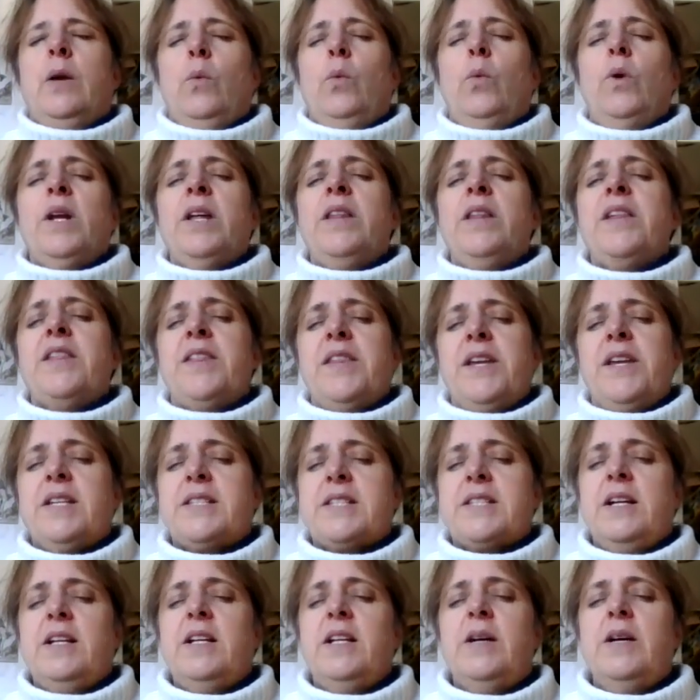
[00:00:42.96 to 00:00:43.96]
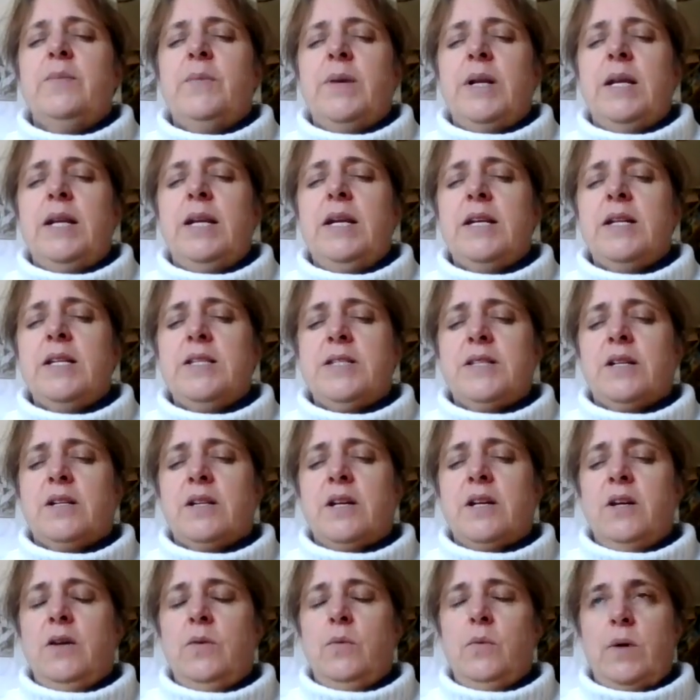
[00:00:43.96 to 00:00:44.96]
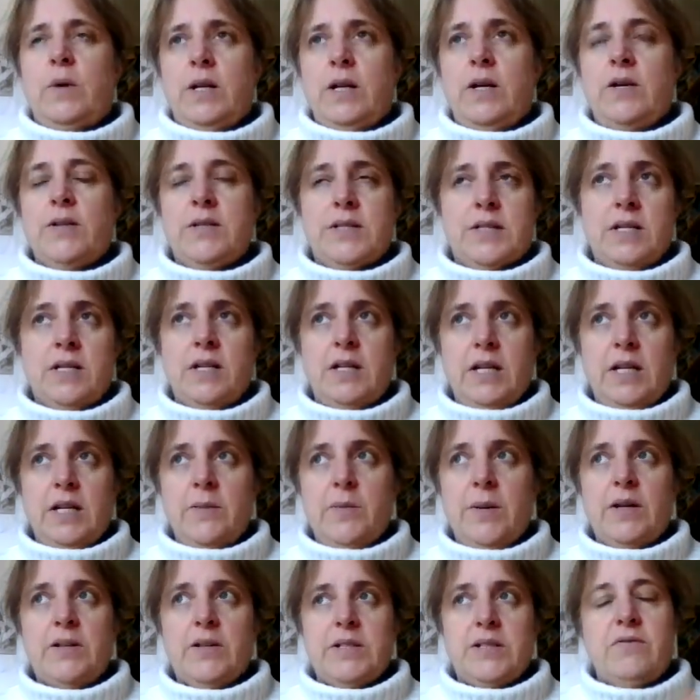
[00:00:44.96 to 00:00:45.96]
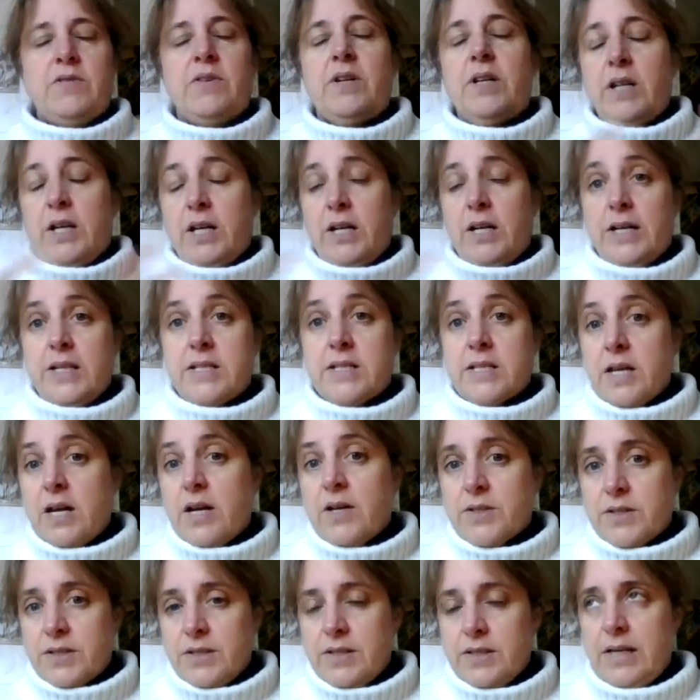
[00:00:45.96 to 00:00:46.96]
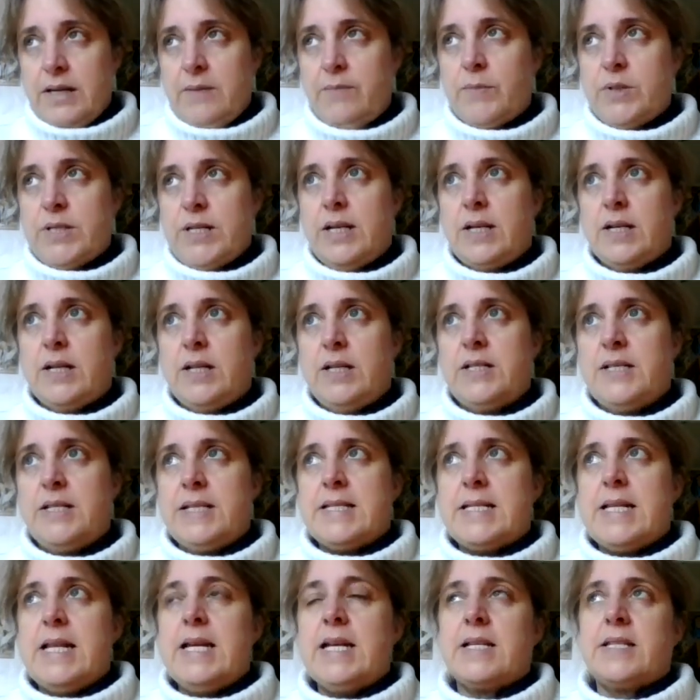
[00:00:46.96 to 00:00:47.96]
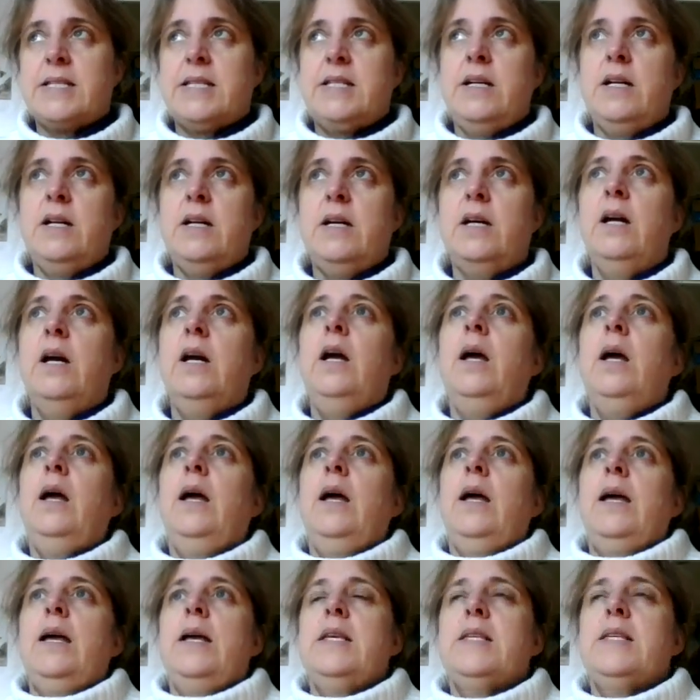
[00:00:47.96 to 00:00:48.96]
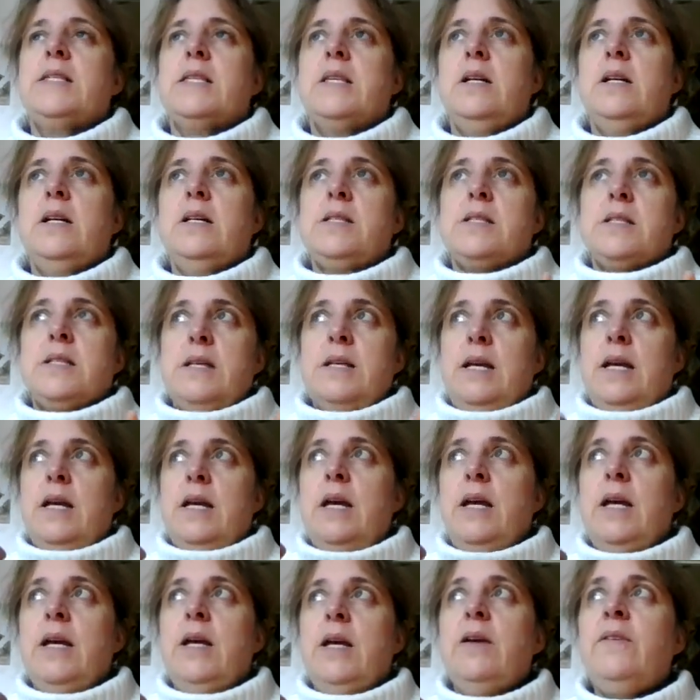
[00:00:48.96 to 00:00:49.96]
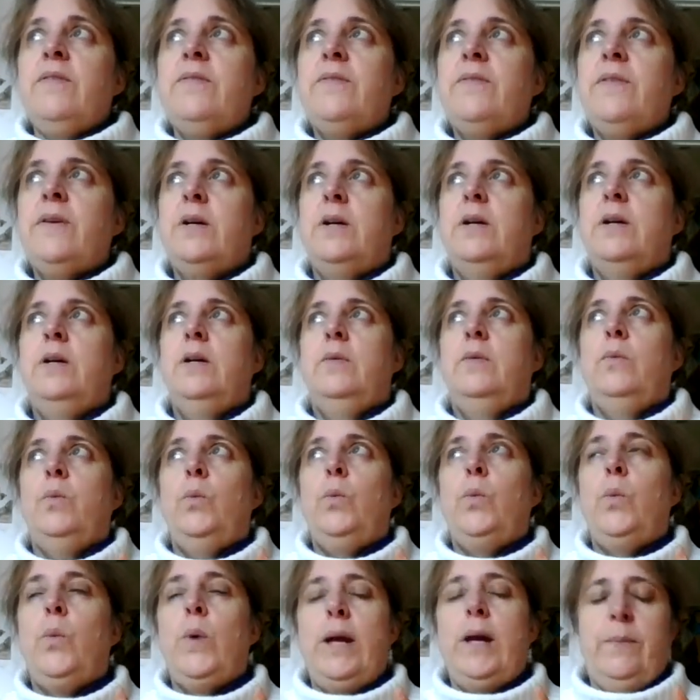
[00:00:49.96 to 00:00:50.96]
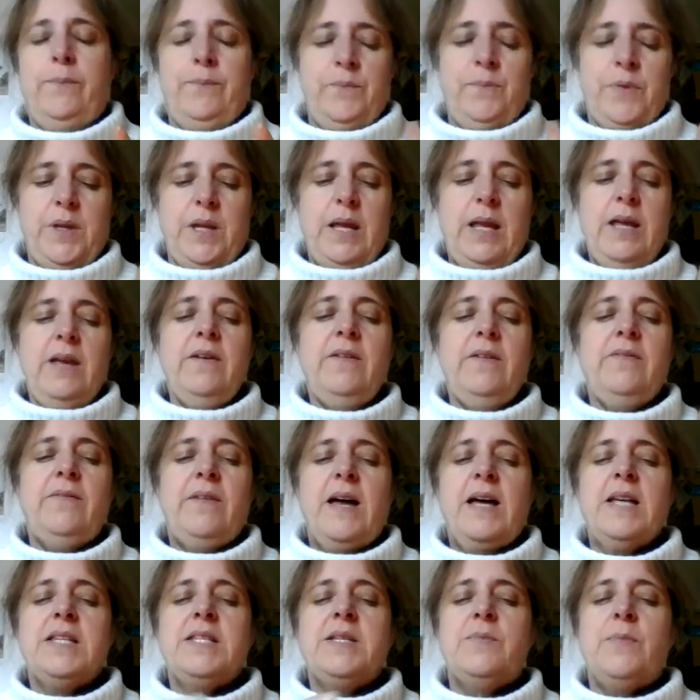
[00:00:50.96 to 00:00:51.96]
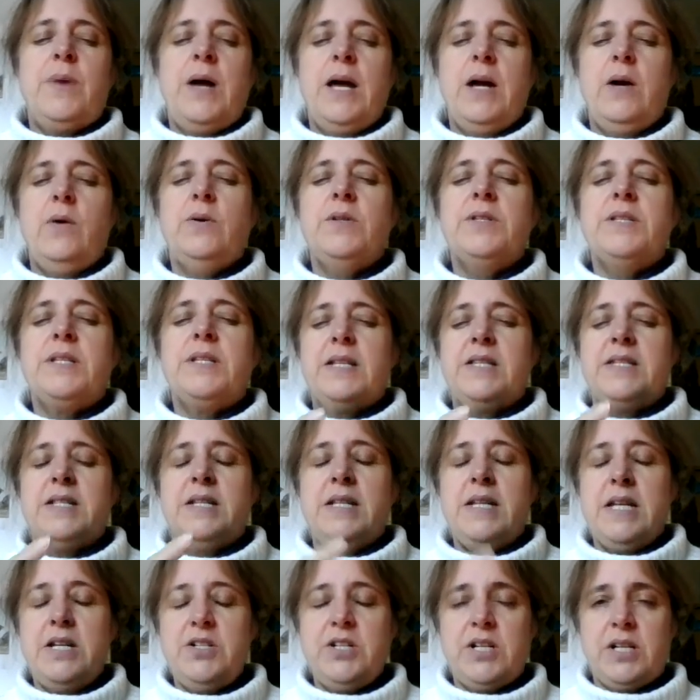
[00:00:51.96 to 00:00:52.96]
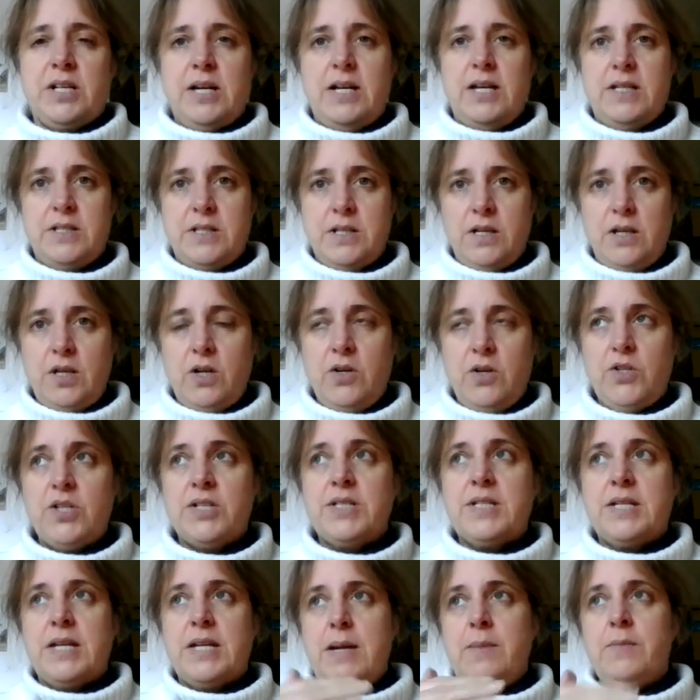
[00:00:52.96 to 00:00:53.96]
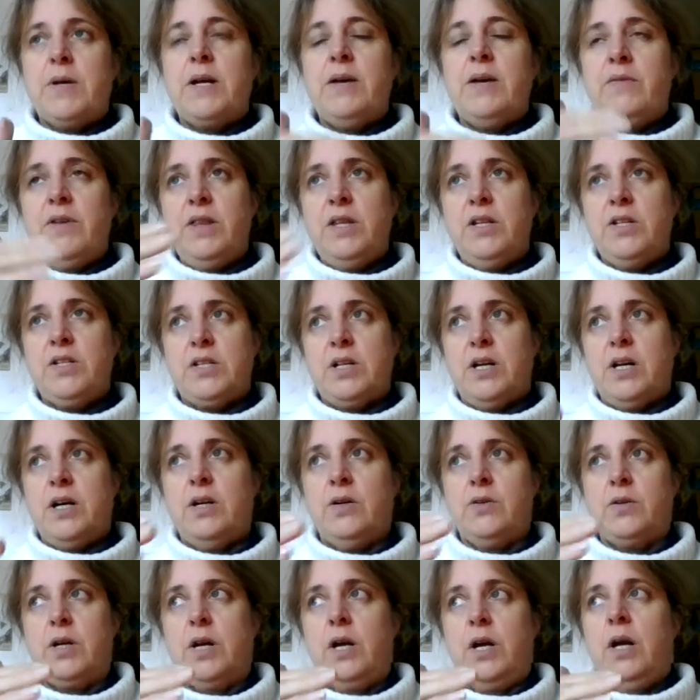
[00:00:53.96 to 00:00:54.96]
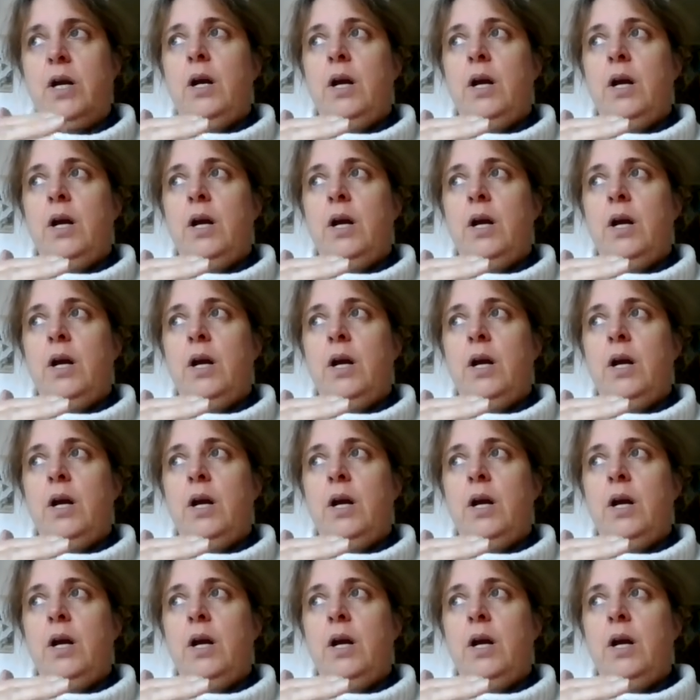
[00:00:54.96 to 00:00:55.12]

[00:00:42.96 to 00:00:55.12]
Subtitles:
one of the things I learned many years ago when I was learning about different learning styles and in particular dyslexia is that if we if as a parent, as an educator, you just keep giving the child